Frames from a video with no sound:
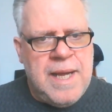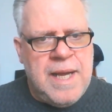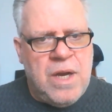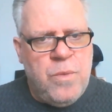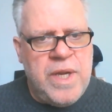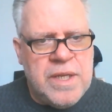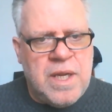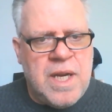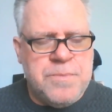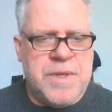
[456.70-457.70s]
how we had
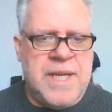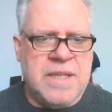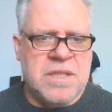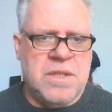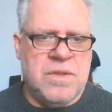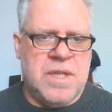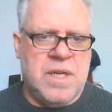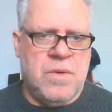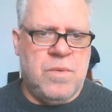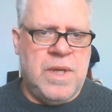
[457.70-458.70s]
lost protection out
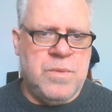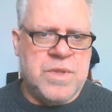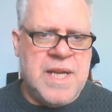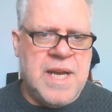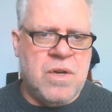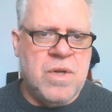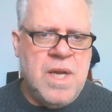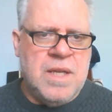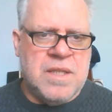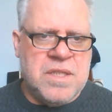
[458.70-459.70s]
there. It was now
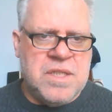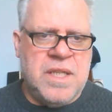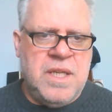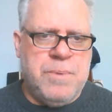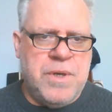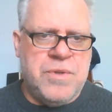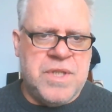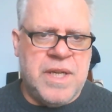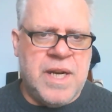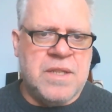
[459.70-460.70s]
the city
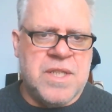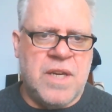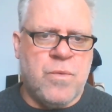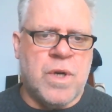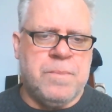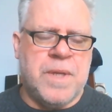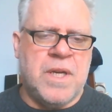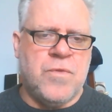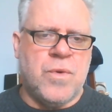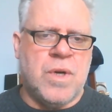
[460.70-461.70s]
producing an unsafe workplace
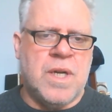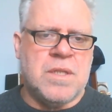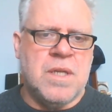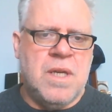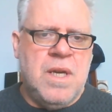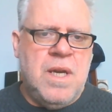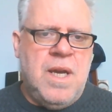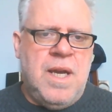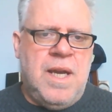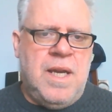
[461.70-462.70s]
for us.
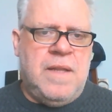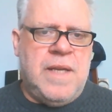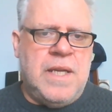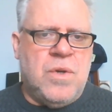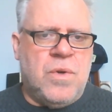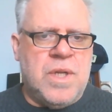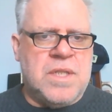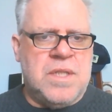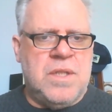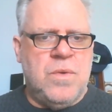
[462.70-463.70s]
And they told us
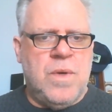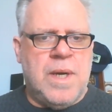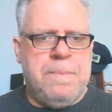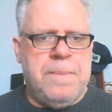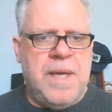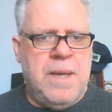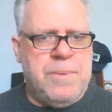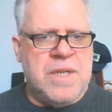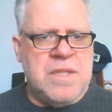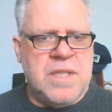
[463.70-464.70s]
to do up a
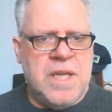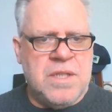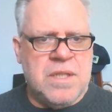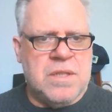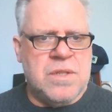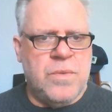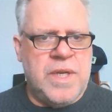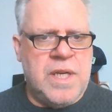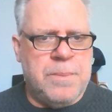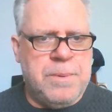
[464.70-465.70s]
presentation. So we
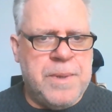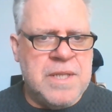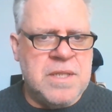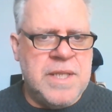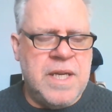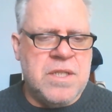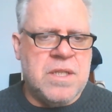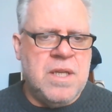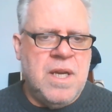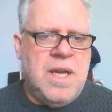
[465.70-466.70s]
did up a
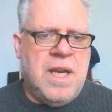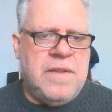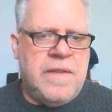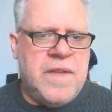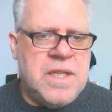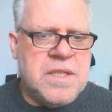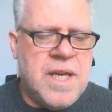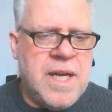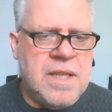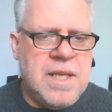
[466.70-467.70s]
presentation and then they
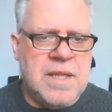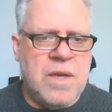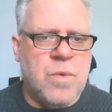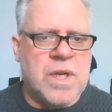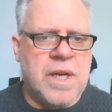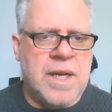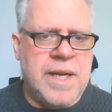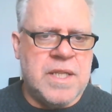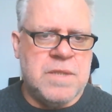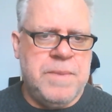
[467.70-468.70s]
decided that they weren't going to let
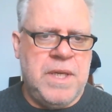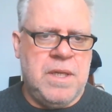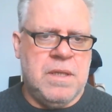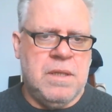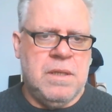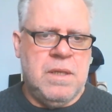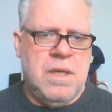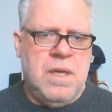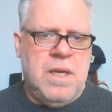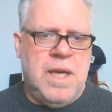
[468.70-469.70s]
us speak.
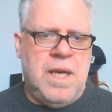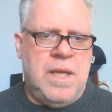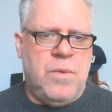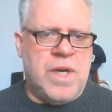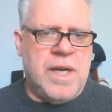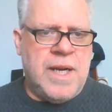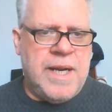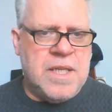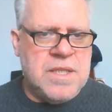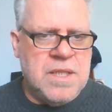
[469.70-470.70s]
And they weren't going to let
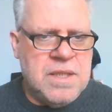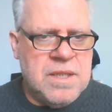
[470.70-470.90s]
us